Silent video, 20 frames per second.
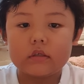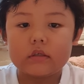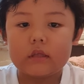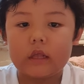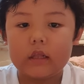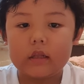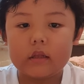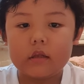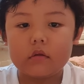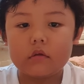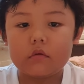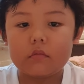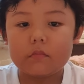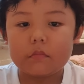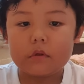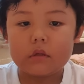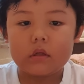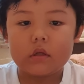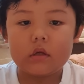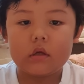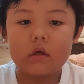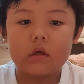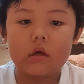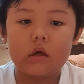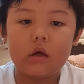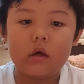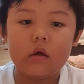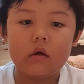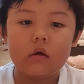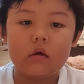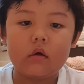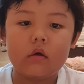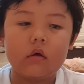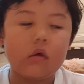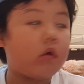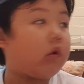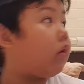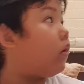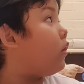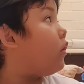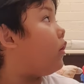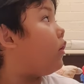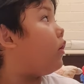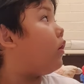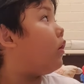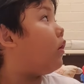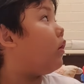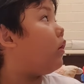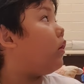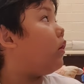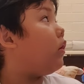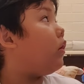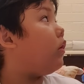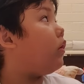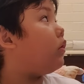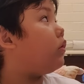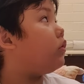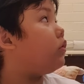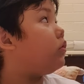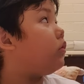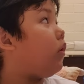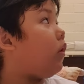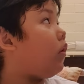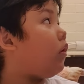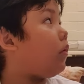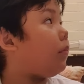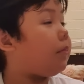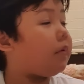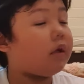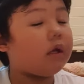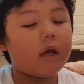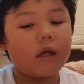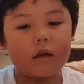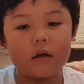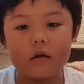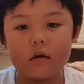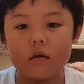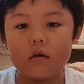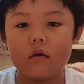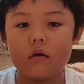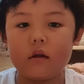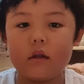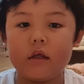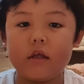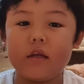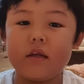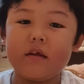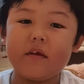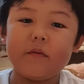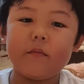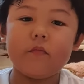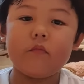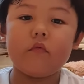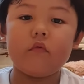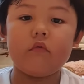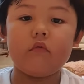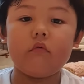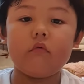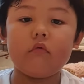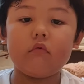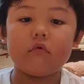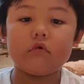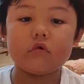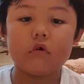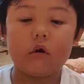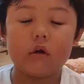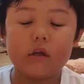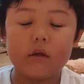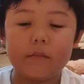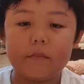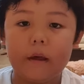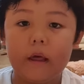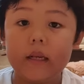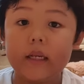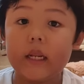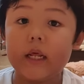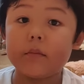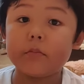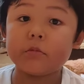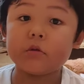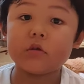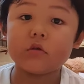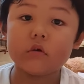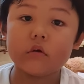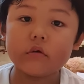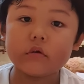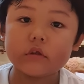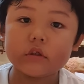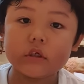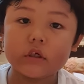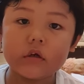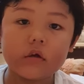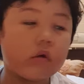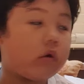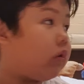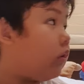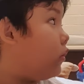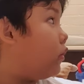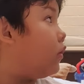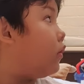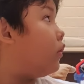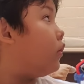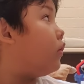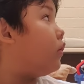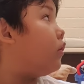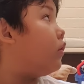send it to me. Tell them Jollibee and Jollibee and Lady Moo Jolly Band. And Jollibee on drums.